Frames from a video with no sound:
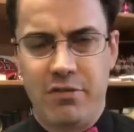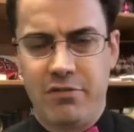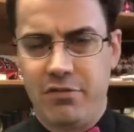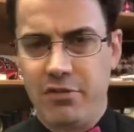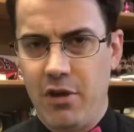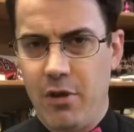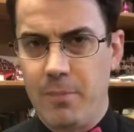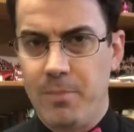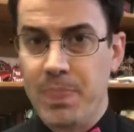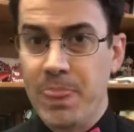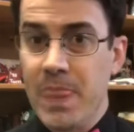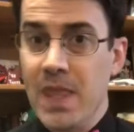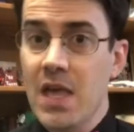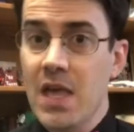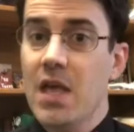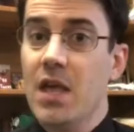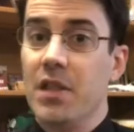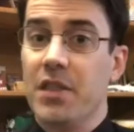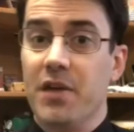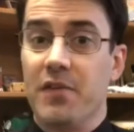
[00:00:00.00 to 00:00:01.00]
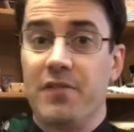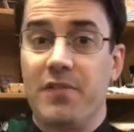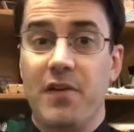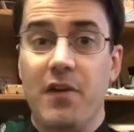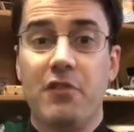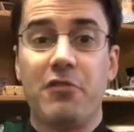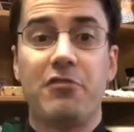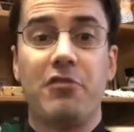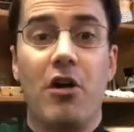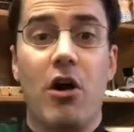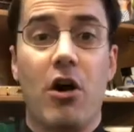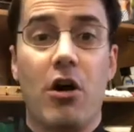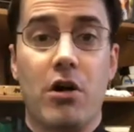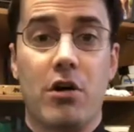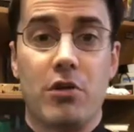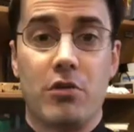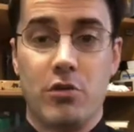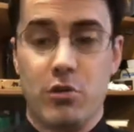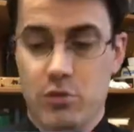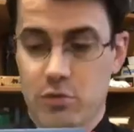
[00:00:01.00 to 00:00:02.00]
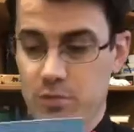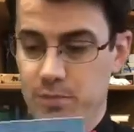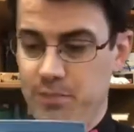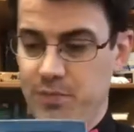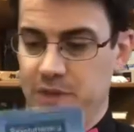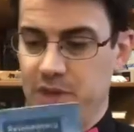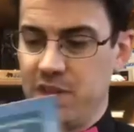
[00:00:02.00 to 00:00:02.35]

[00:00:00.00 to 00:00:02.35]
So the first article,